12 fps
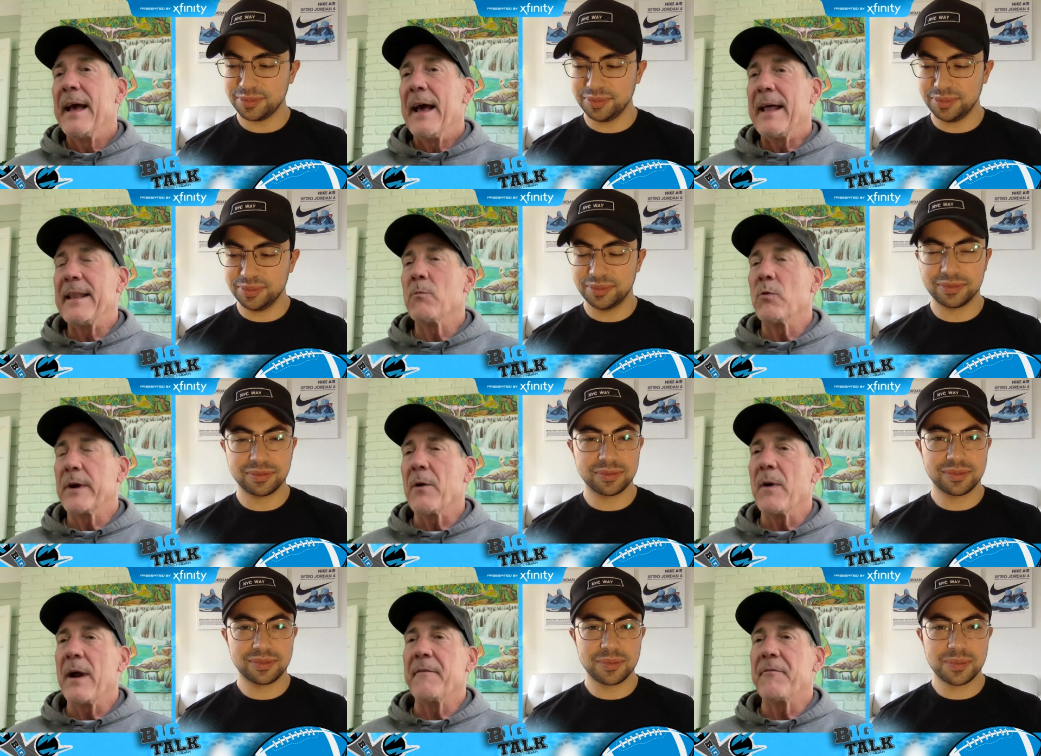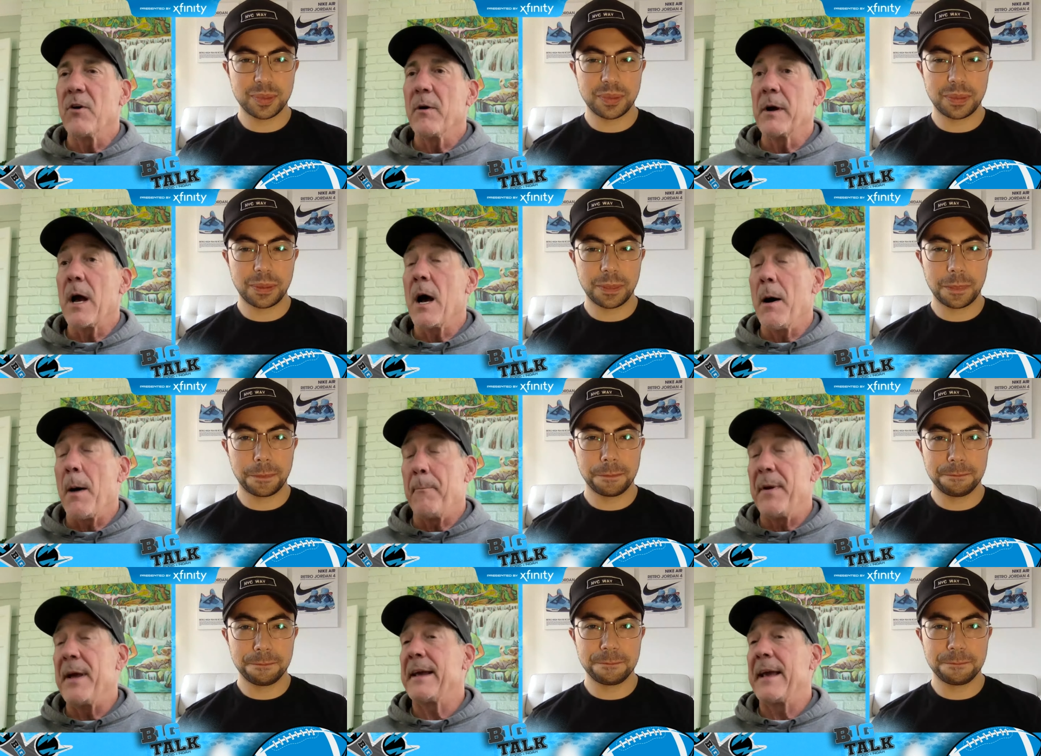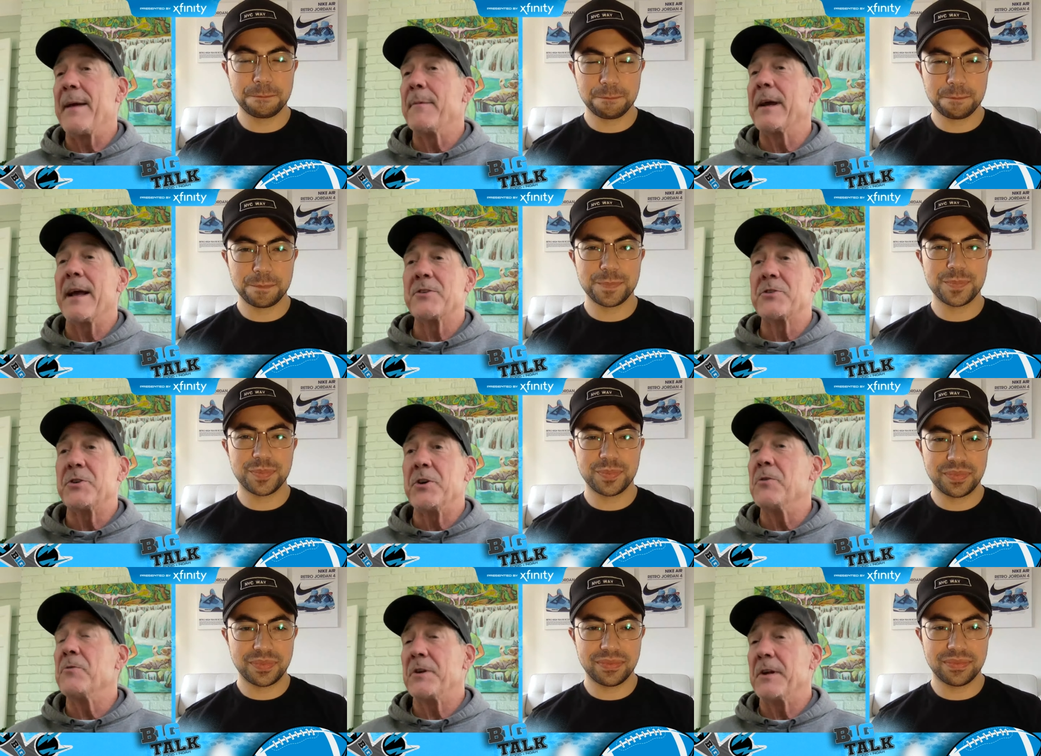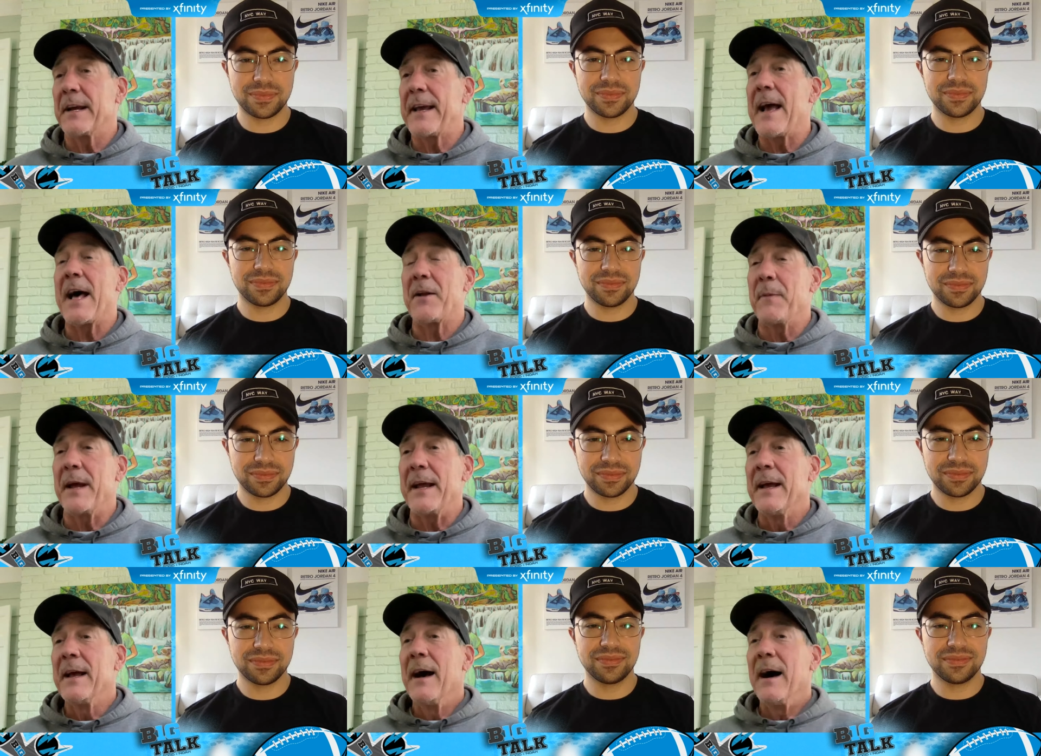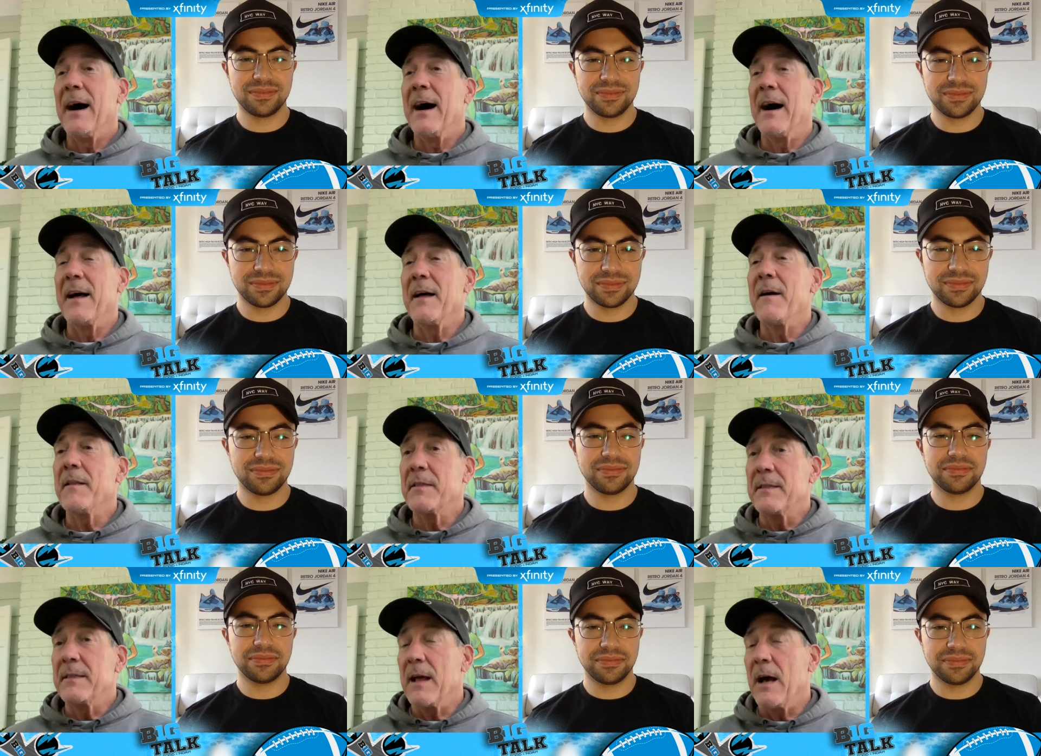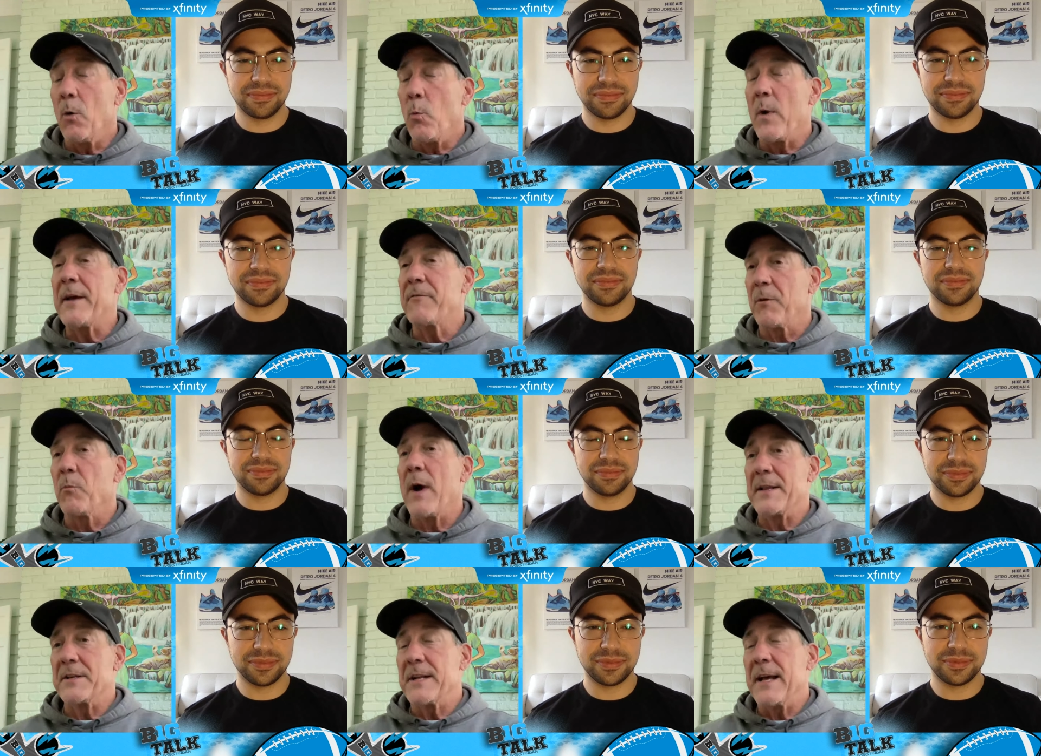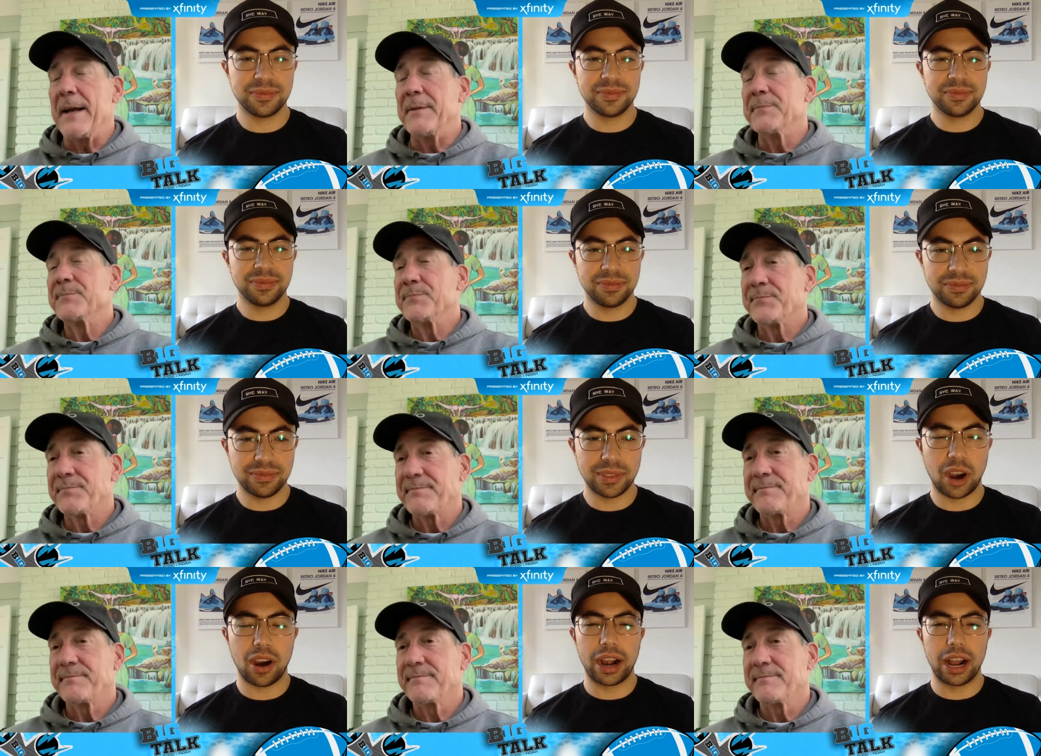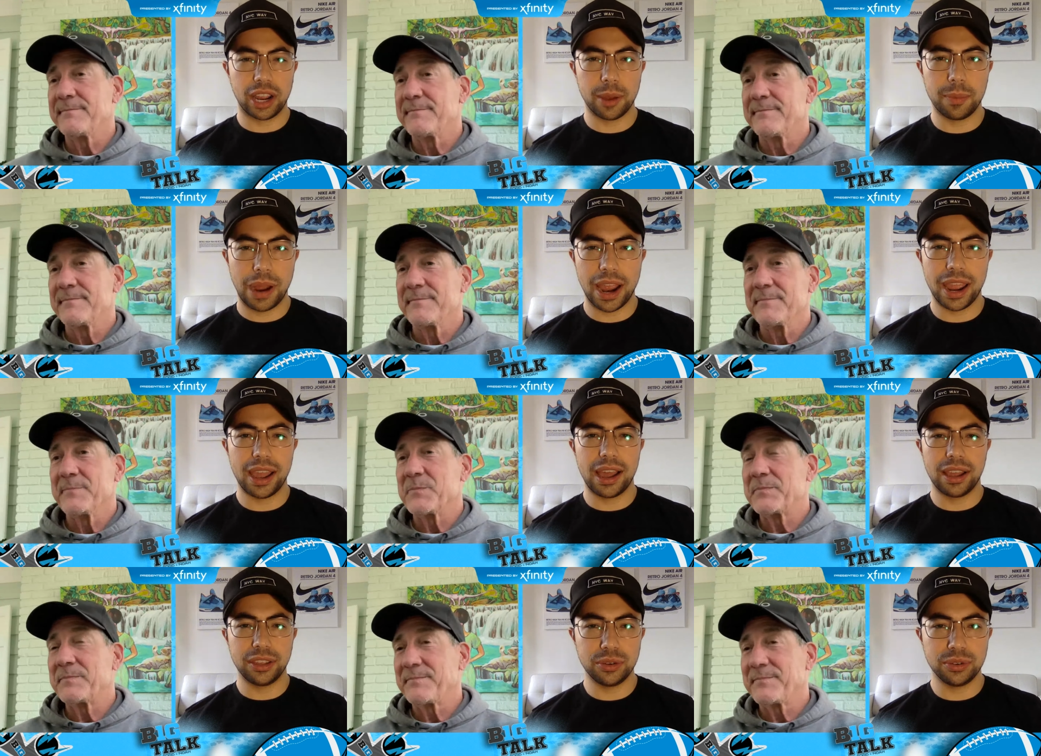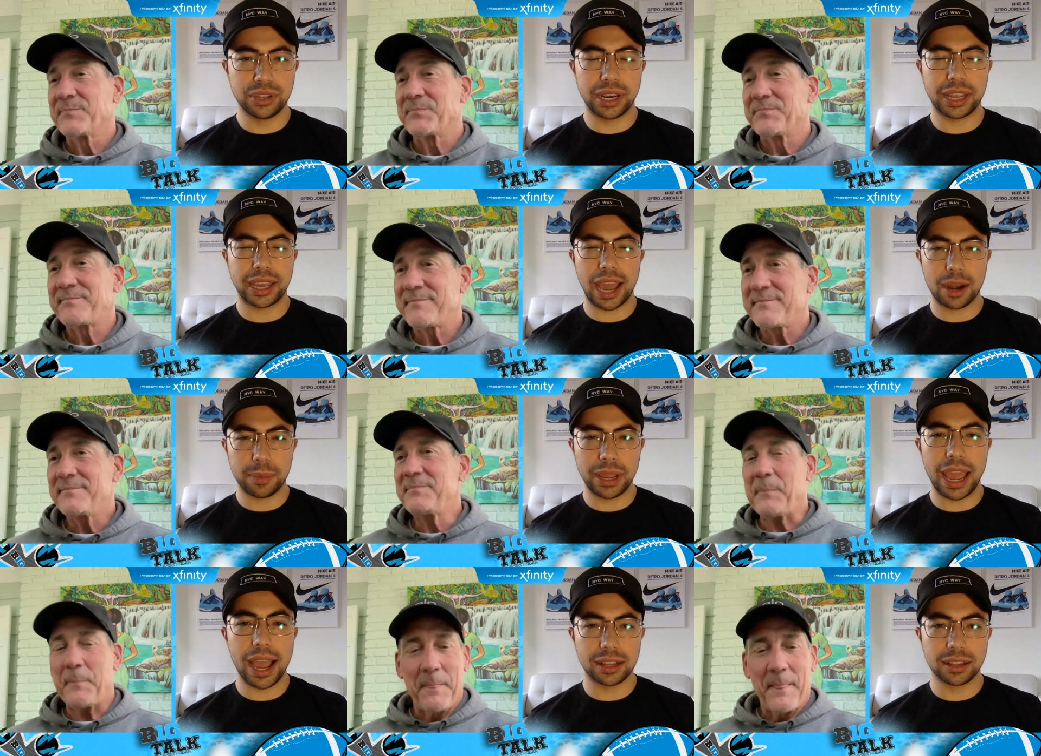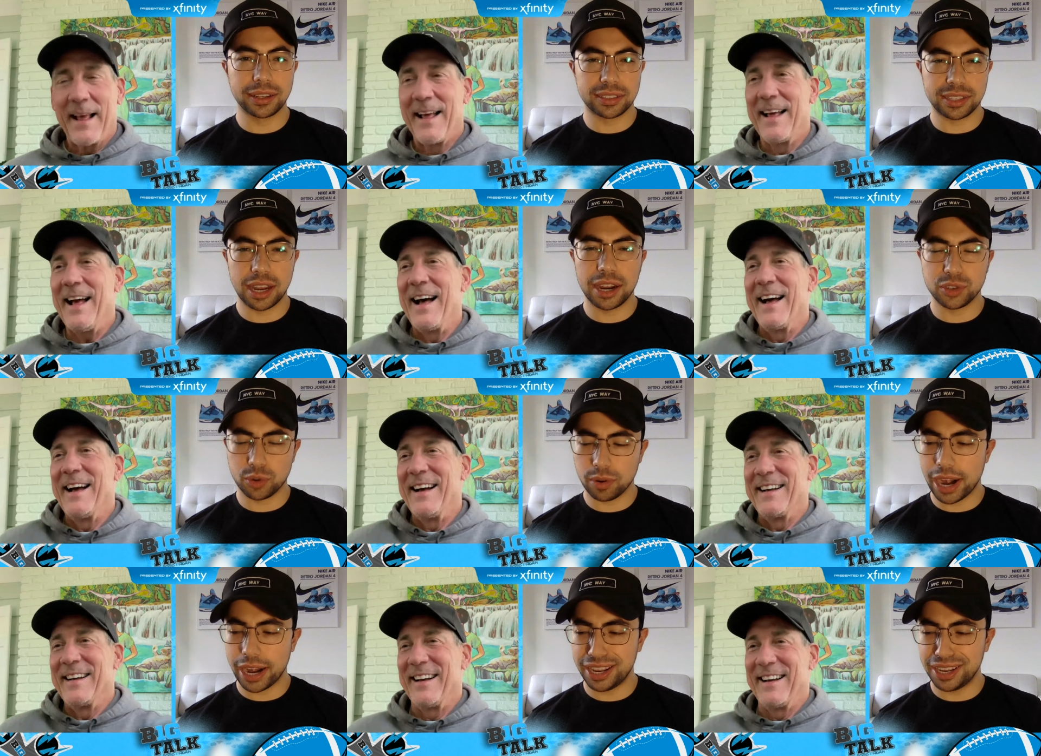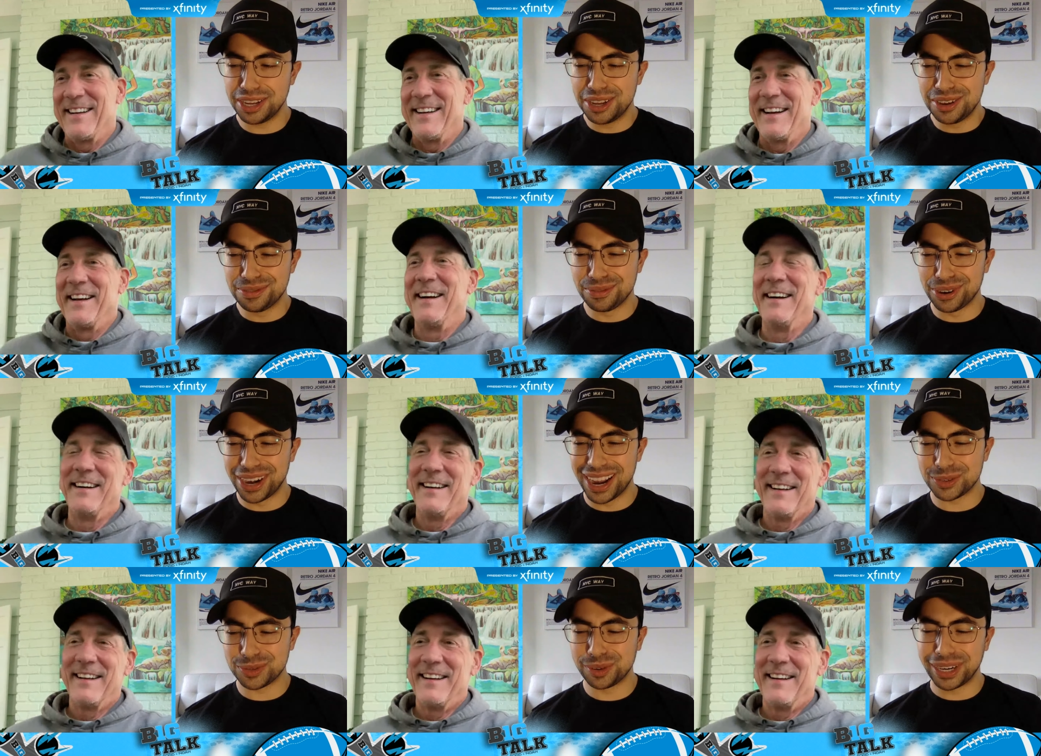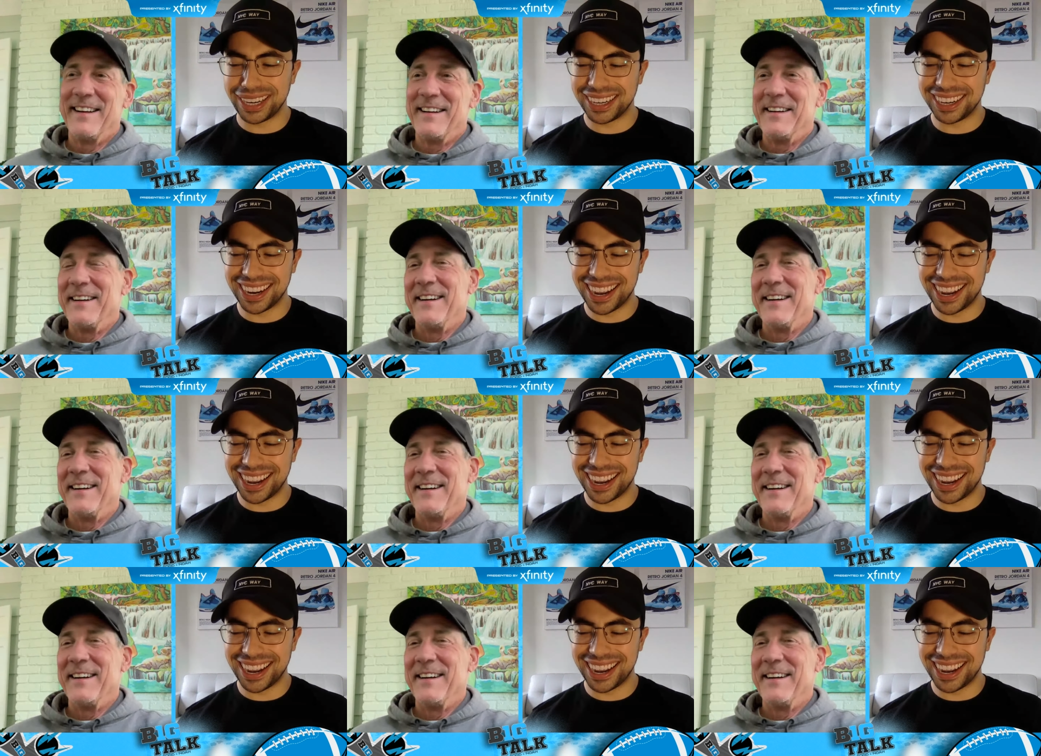Speaker 1: and then we'll get ready for a big game against Union Academy a week from
Speaker 2: Wednesday. All right, I'll get my Union Academy heckling sign ready for next week.